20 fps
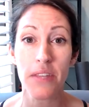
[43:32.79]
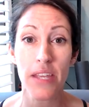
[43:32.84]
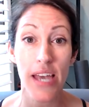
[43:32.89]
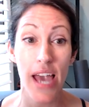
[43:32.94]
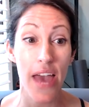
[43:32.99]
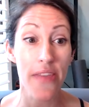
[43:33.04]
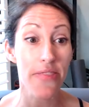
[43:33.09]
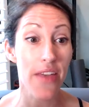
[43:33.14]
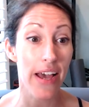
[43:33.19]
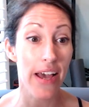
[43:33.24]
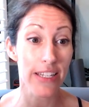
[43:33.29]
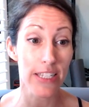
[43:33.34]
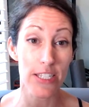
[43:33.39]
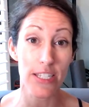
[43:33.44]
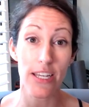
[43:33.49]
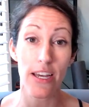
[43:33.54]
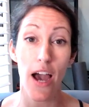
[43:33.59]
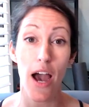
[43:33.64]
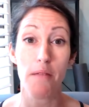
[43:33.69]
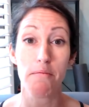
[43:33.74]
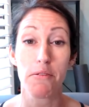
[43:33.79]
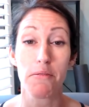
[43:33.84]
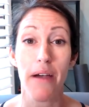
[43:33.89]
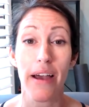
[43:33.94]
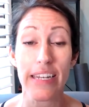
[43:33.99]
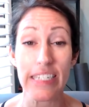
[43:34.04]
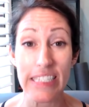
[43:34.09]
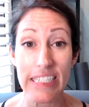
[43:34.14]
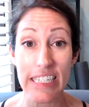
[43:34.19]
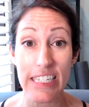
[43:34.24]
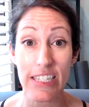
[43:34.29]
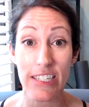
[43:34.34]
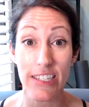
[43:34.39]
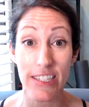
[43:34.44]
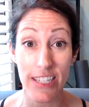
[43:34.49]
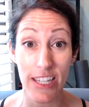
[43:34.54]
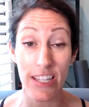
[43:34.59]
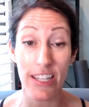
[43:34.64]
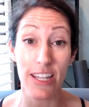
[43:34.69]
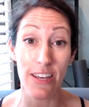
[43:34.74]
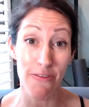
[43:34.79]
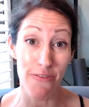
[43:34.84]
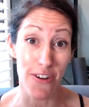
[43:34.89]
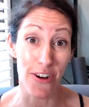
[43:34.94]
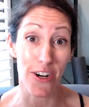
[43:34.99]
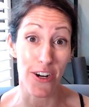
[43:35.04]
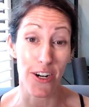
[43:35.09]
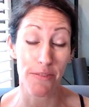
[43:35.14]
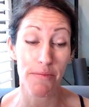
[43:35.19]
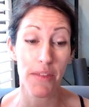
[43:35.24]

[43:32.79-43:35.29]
and that's compromised the, the liver.